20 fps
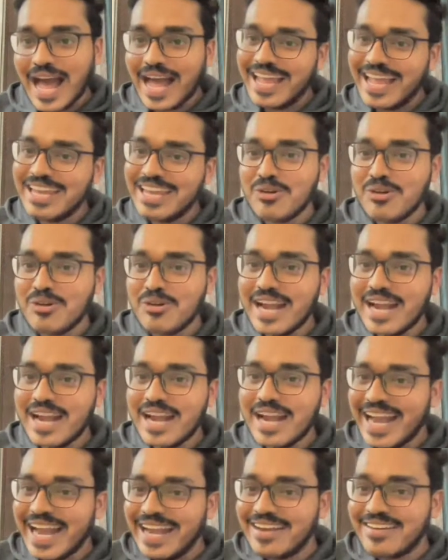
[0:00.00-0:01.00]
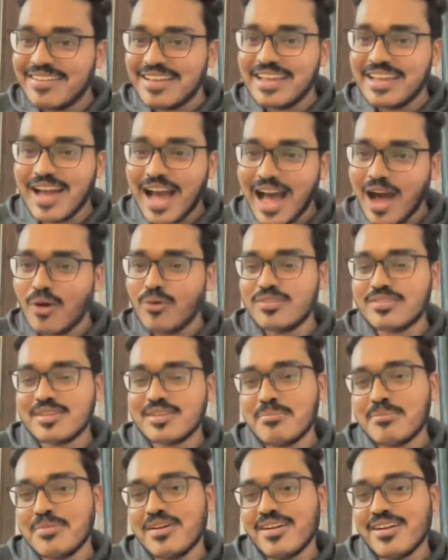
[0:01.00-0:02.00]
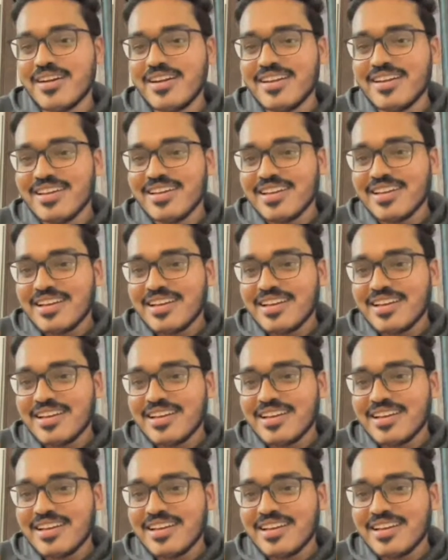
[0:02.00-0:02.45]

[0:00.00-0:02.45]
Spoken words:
I knew that entering a house number,